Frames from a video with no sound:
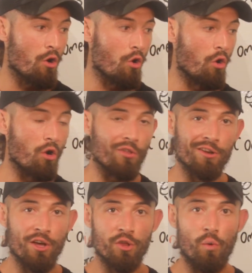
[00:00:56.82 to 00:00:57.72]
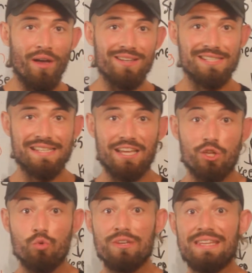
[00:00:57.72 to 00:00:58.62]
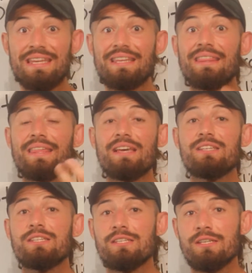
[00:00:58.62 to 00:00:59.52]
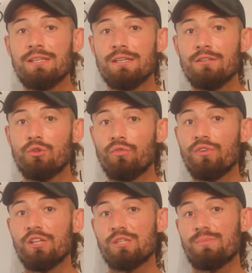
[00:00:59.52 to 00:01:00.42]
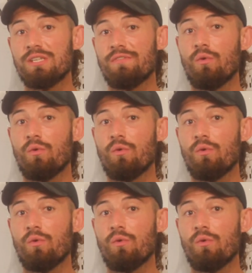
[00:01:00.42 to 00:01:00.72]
Or another way is that you need this to feel a specific